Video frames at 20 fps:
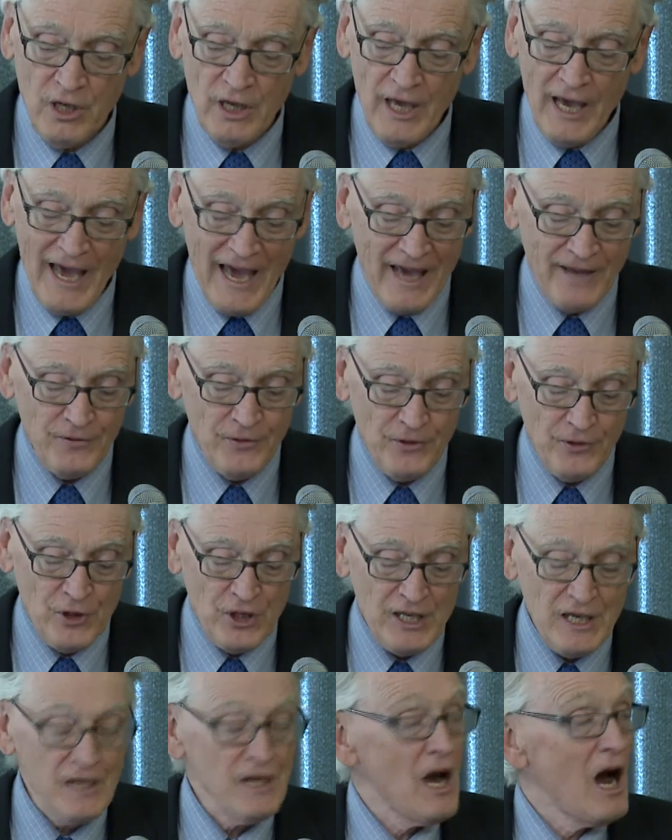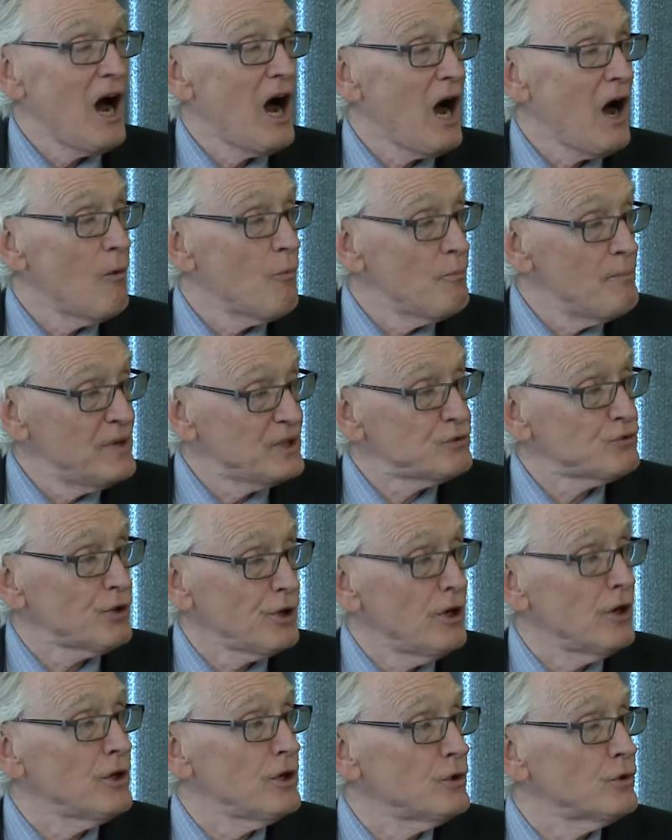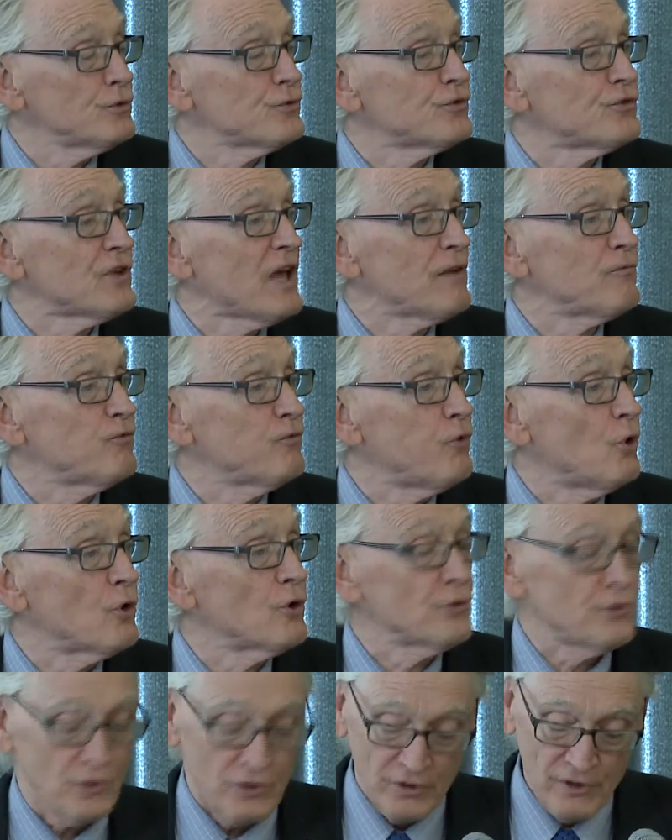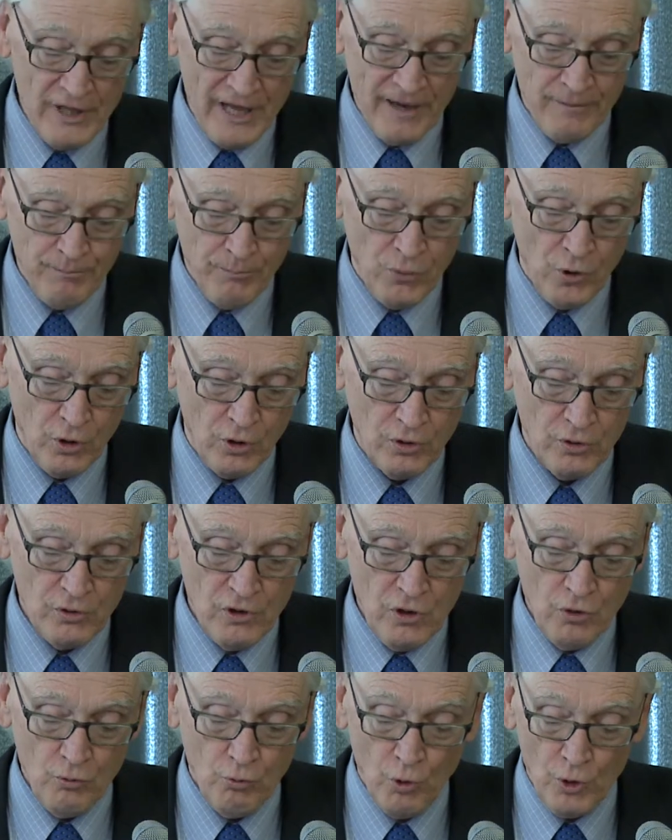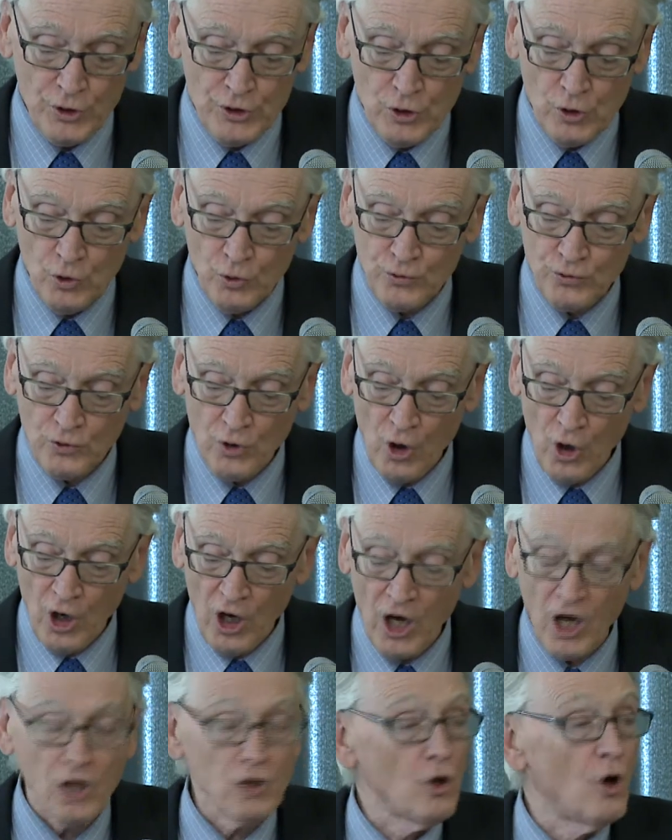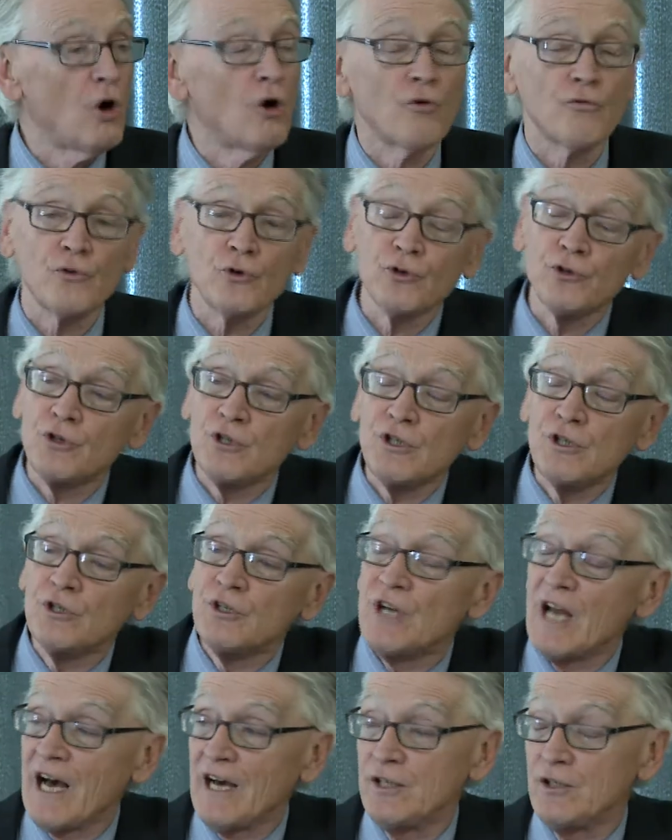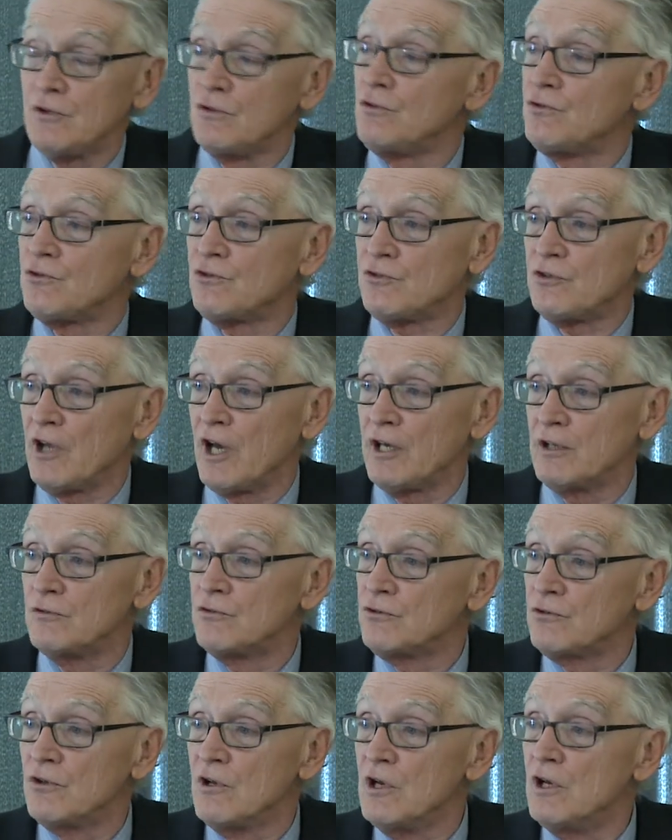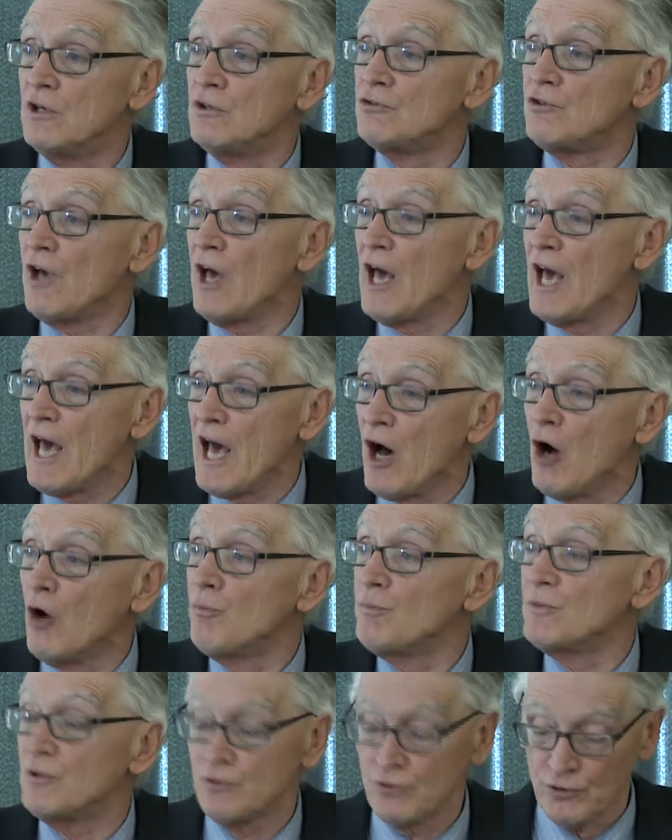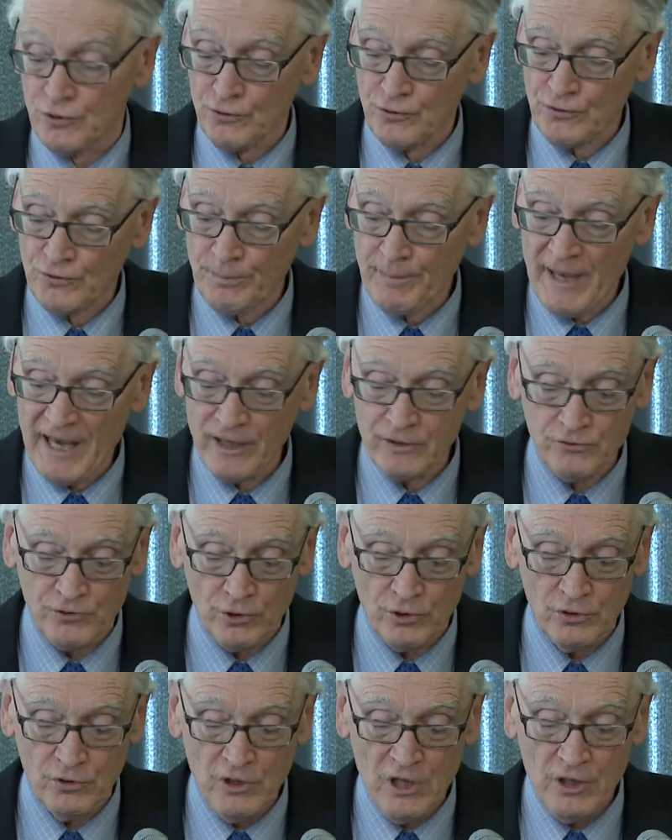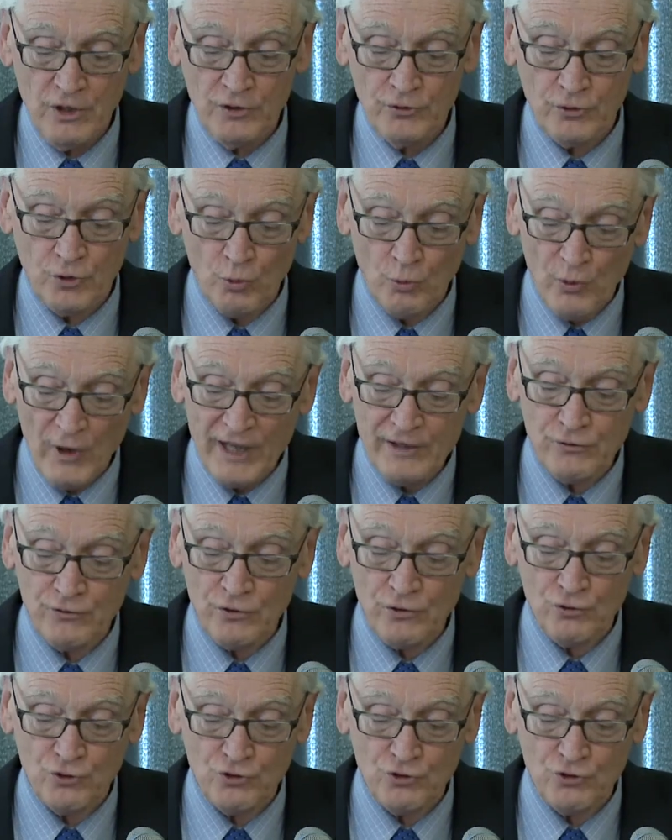And the materials set forth in that book were used all over the United States to help dismantle the racist